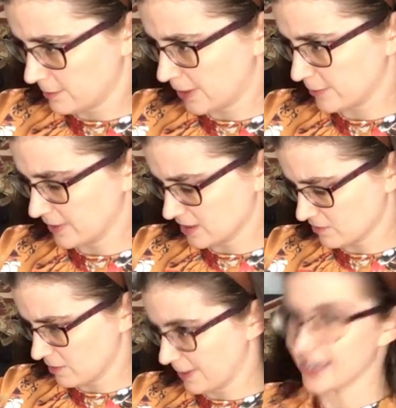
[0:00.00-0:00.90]
I opening
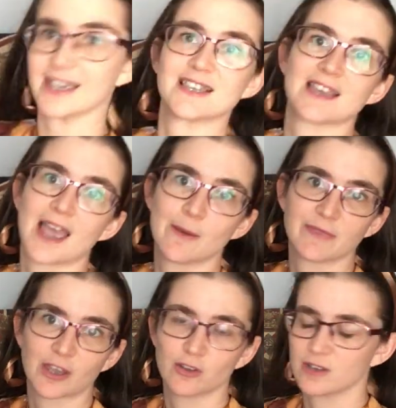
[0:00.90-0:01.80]
this the right way? Yes, I
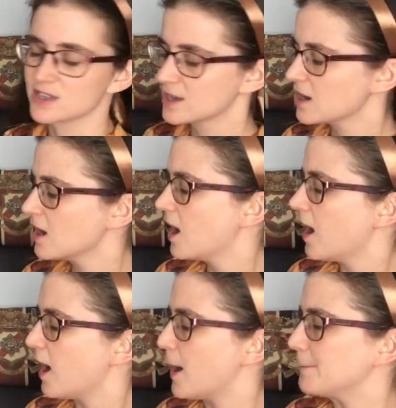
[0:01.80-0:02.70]

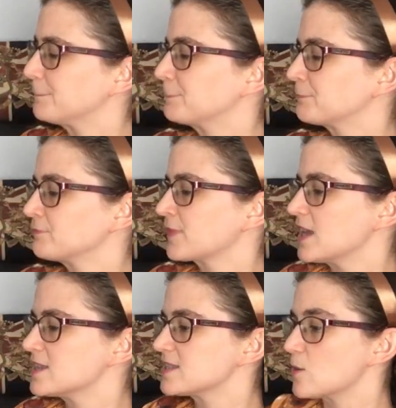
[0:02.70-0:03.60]
am, thank goodness.
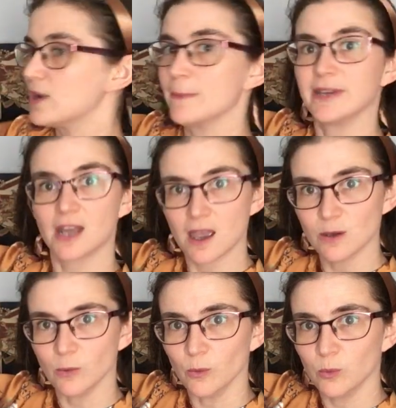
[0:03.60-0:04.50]
So let me
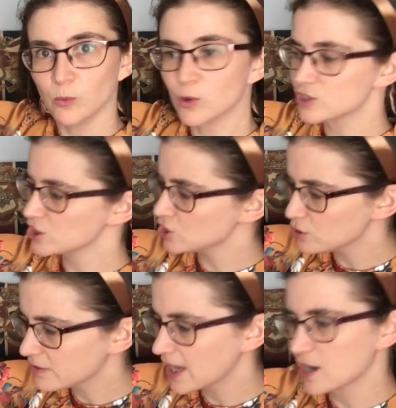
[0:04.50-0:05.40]
know, what did
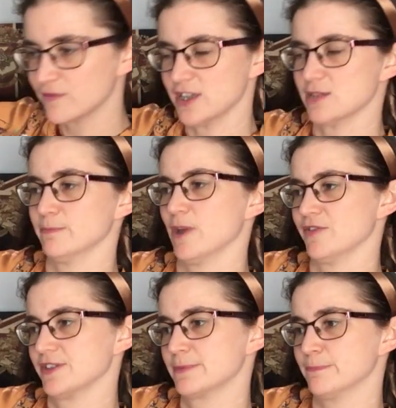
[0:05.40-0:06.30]
you think of this
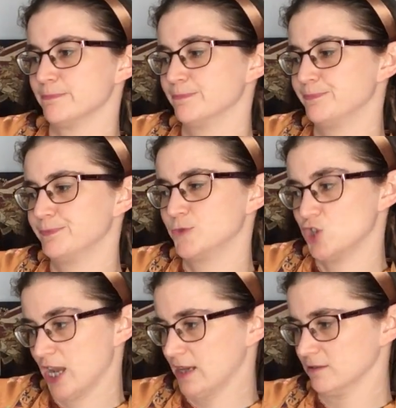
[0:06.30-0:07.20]
month's
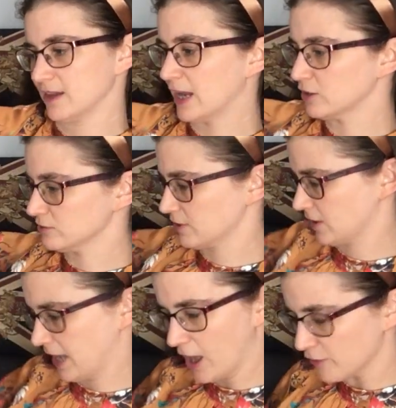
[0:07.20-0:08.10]
gin and
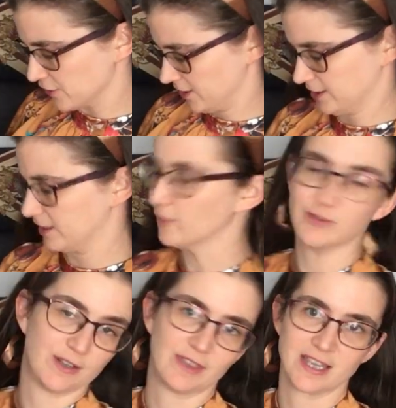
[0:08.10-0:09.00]
other
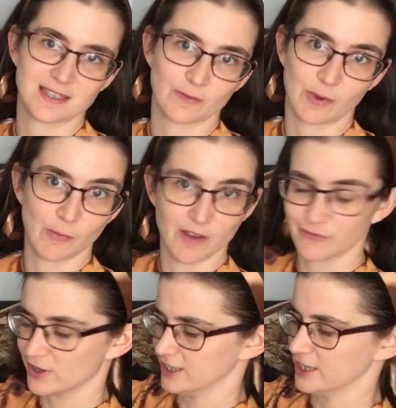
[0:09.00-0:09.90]
lovely things that we
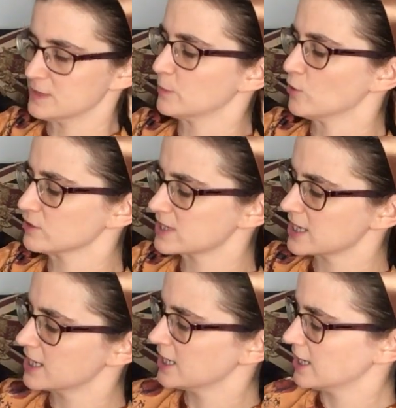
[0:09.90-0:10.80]
might find in this box?
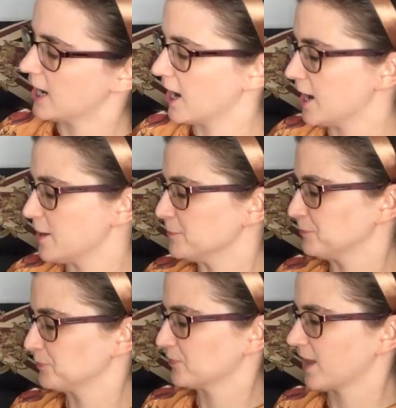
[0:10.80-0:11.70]

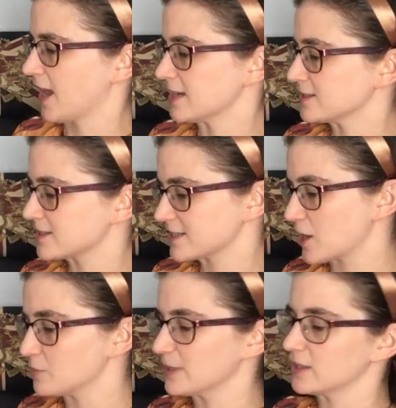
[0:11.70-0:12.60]
And
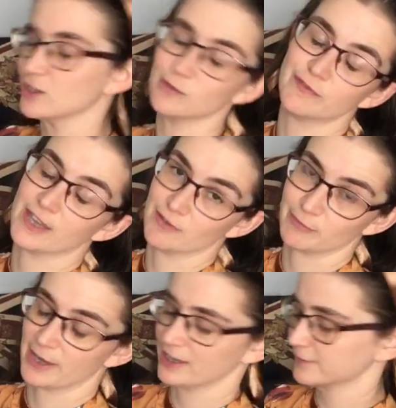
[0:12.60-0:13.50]
tell me that you
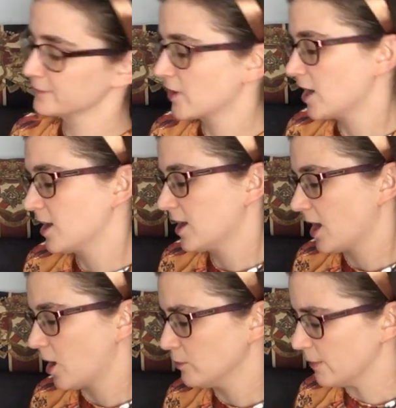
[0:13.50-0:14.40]
forgive me.
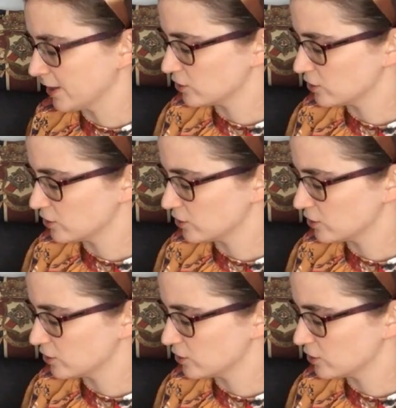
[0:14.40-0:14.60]
Oh my